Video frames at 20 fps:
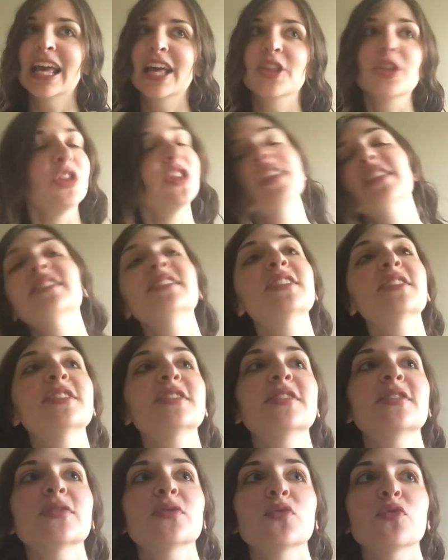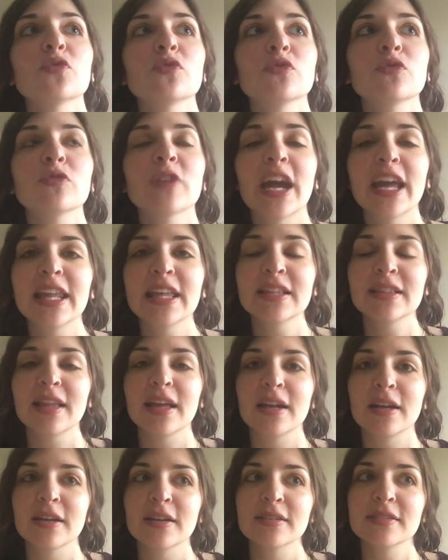And she starts writing
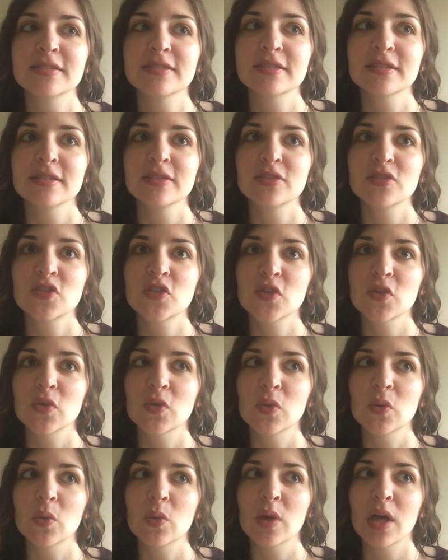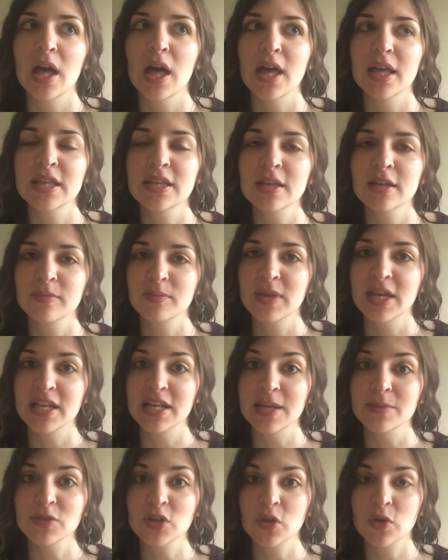letters to a young
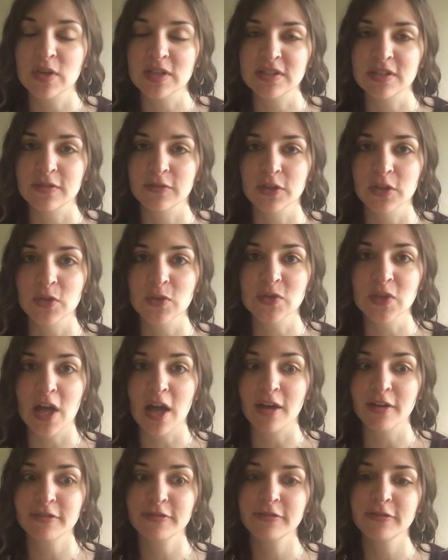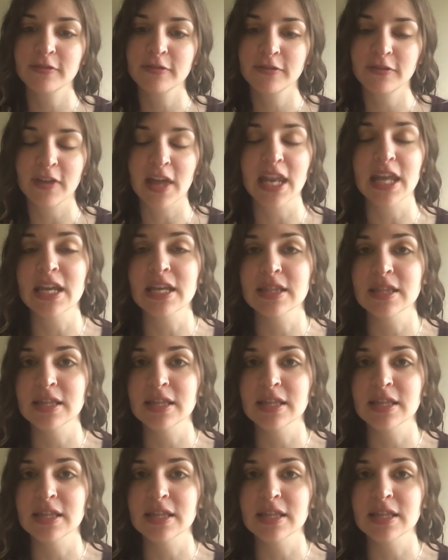man named Christopher, who's off fighting